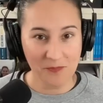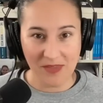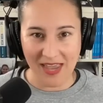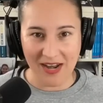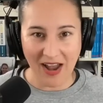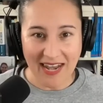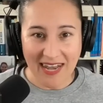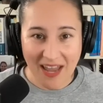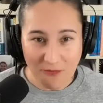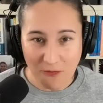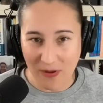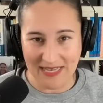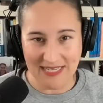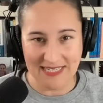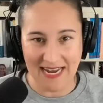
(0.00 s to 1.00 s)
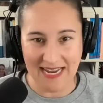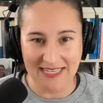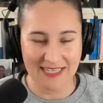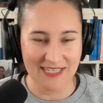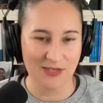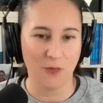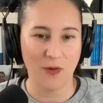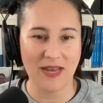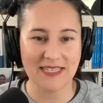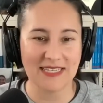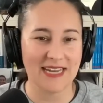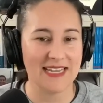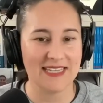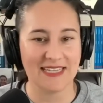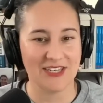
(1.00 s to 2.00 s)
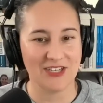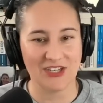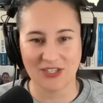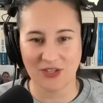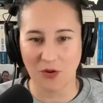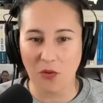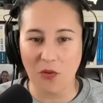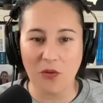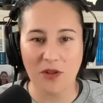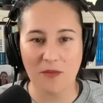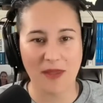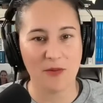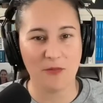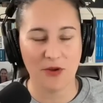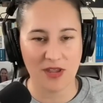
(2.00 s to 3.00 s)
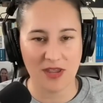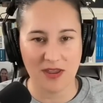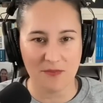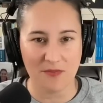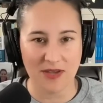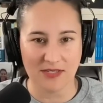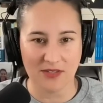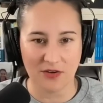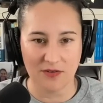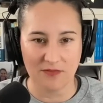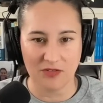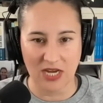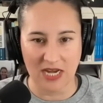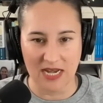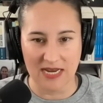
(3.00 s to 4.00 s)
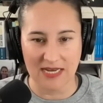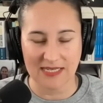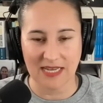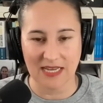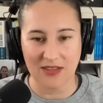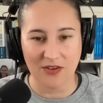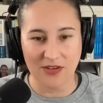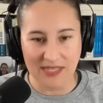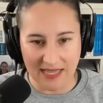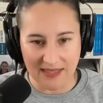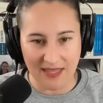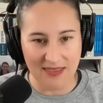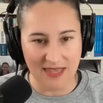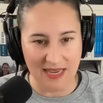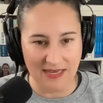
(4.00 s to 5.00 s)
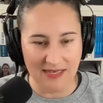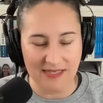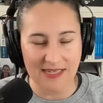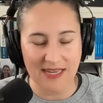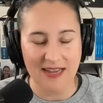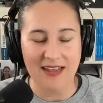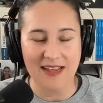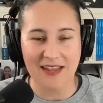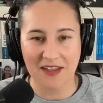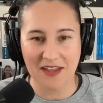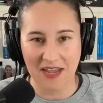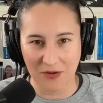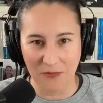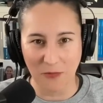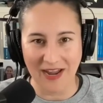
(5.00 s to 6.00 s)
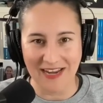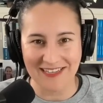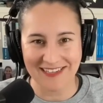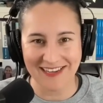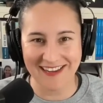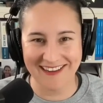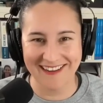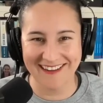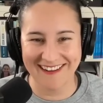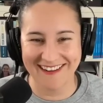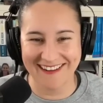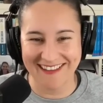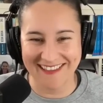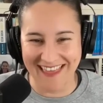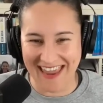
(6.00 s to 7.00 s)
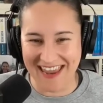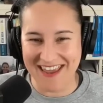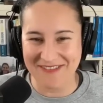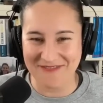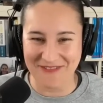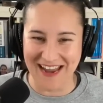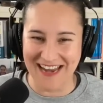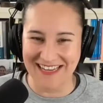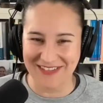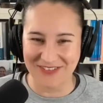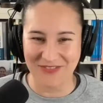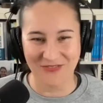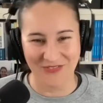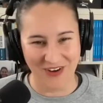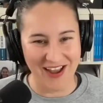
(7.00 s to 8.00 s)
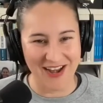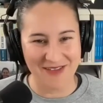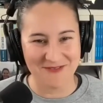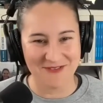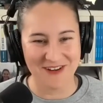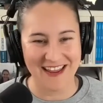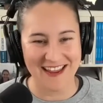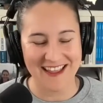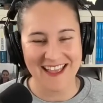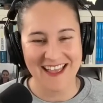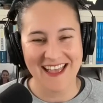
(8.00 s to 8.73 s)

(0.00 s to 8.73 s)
And I love Wednesdays because Wednesdays are just all about working in my zone of genius, and those other things can wait. They can wait till Friday morning.